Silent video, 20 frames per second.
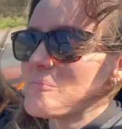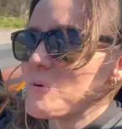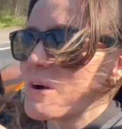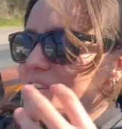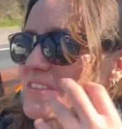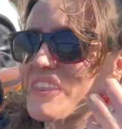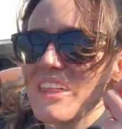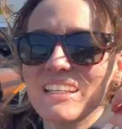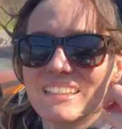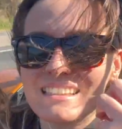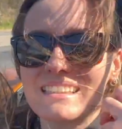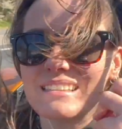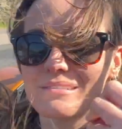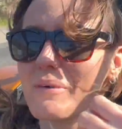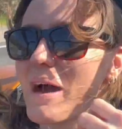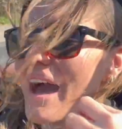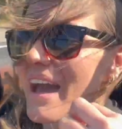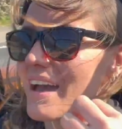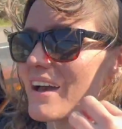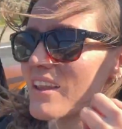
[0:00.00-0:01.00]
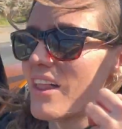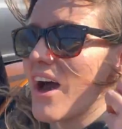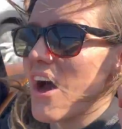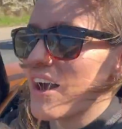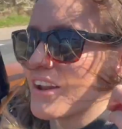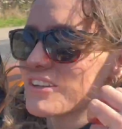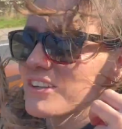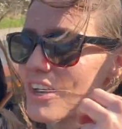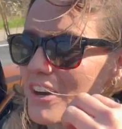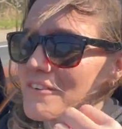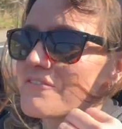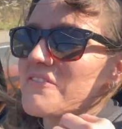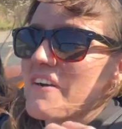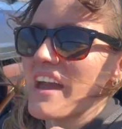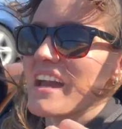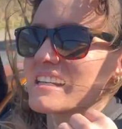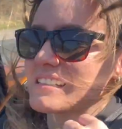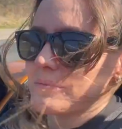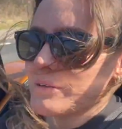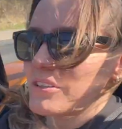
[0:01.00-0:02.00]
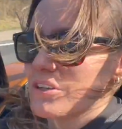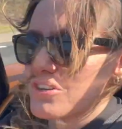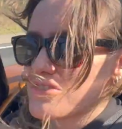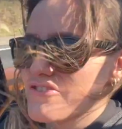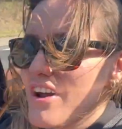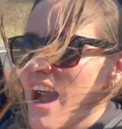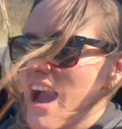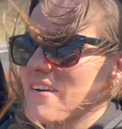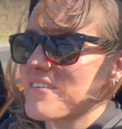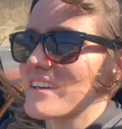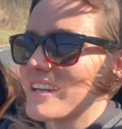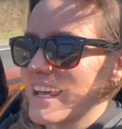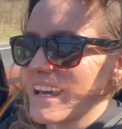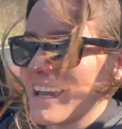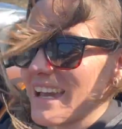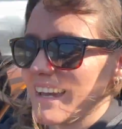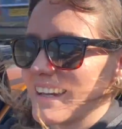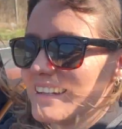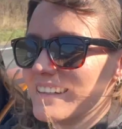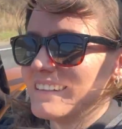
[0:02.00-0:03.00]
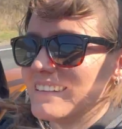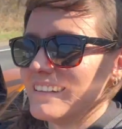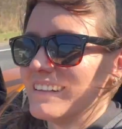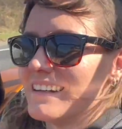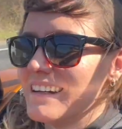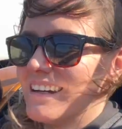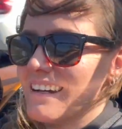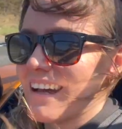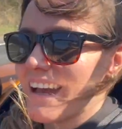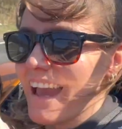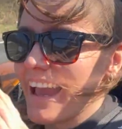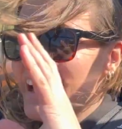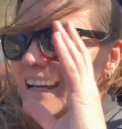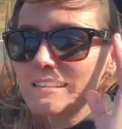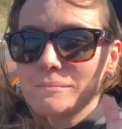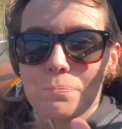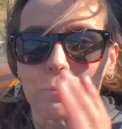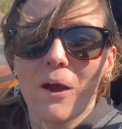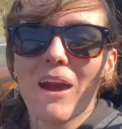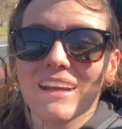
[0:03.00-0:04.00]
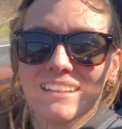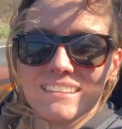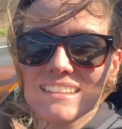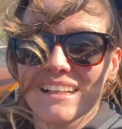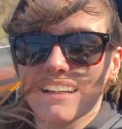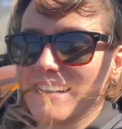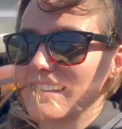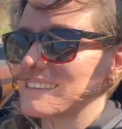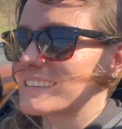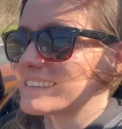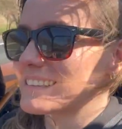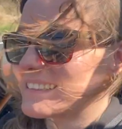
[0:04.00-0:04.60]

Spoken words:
but this smile on your face when you're driving it is priceless.